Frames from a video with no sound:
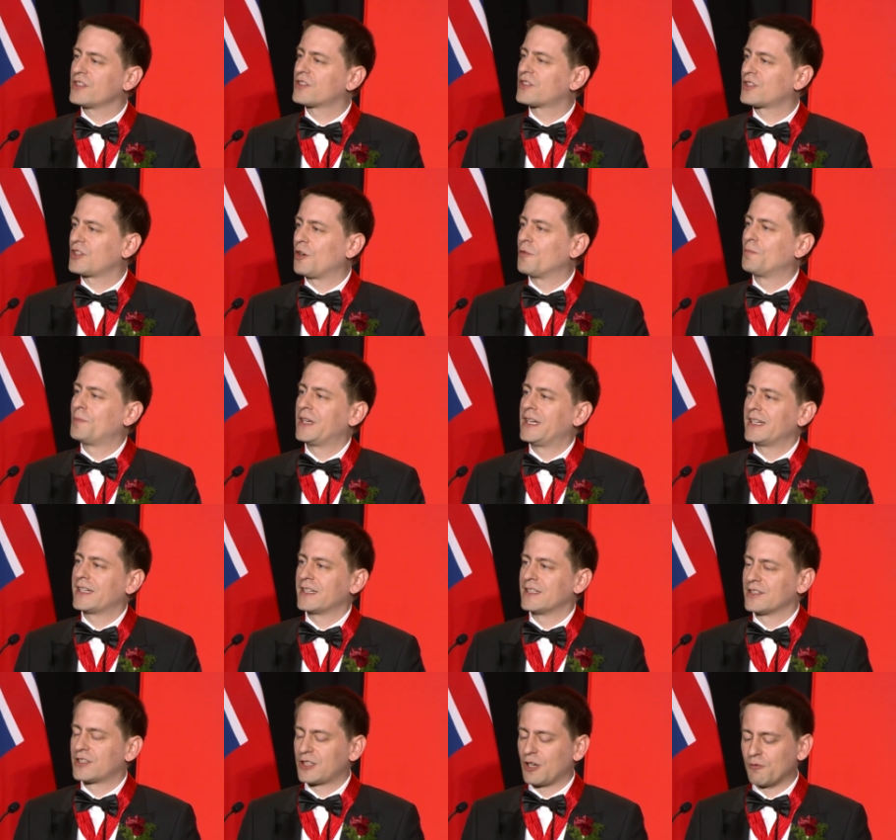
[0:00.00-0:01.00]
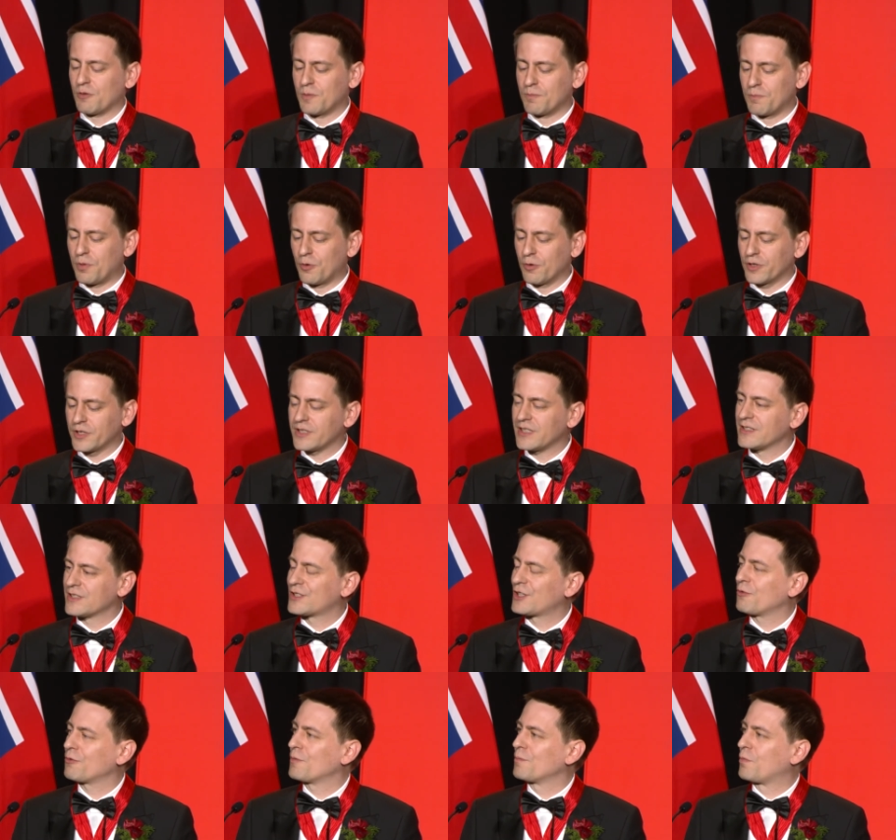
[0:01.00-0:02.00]
is so big and so important and
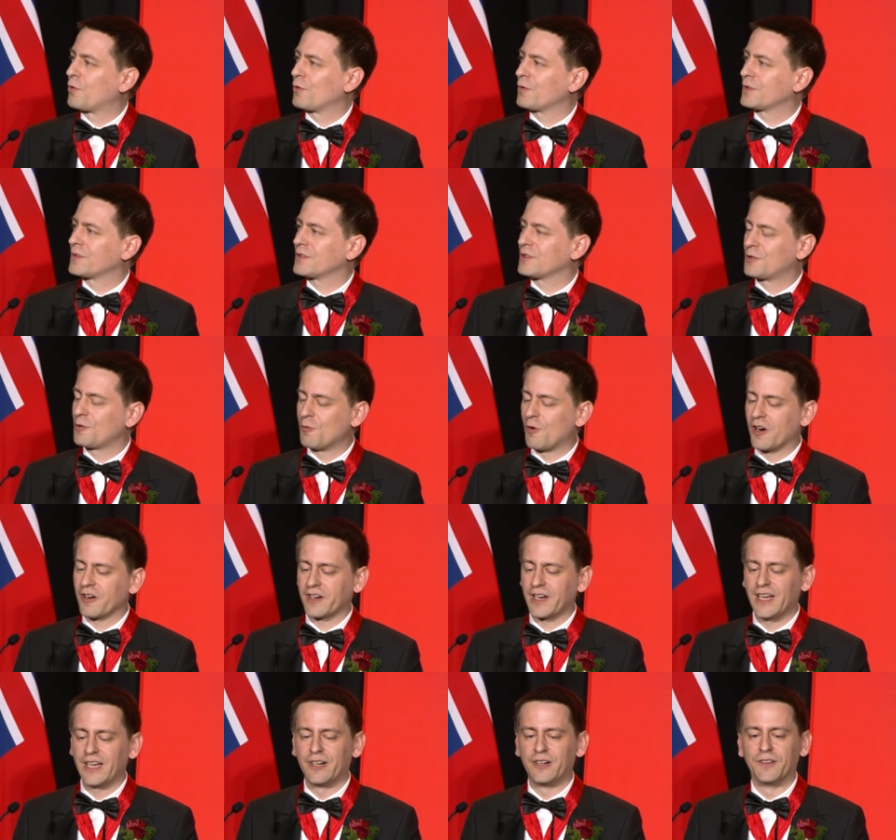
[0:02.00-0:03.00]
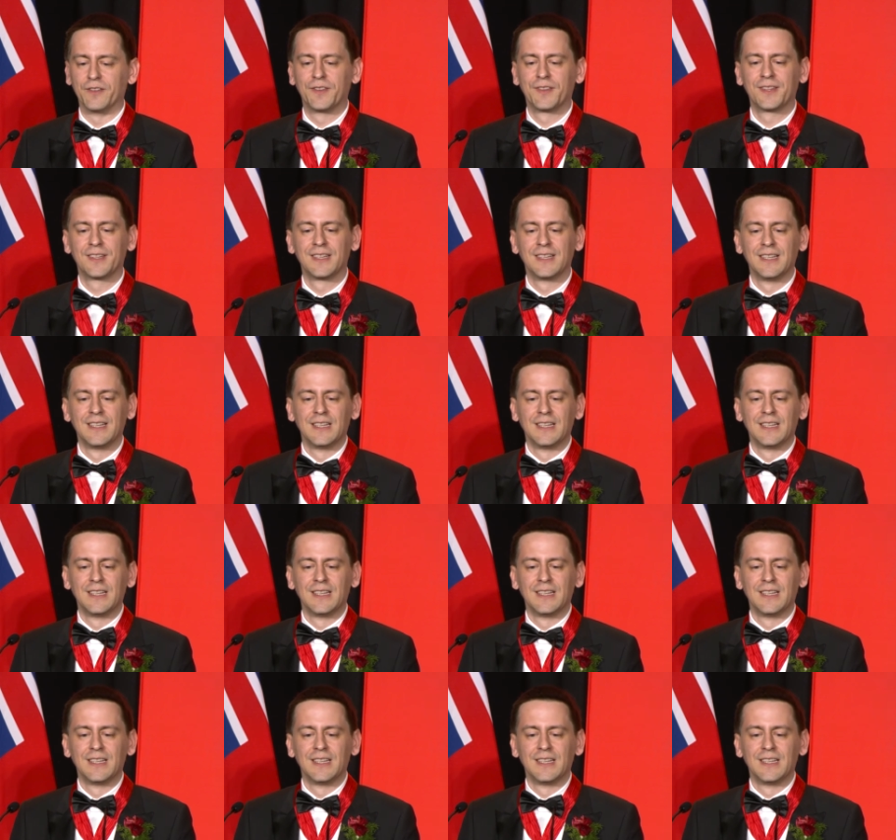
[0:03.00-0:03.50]
so important to our health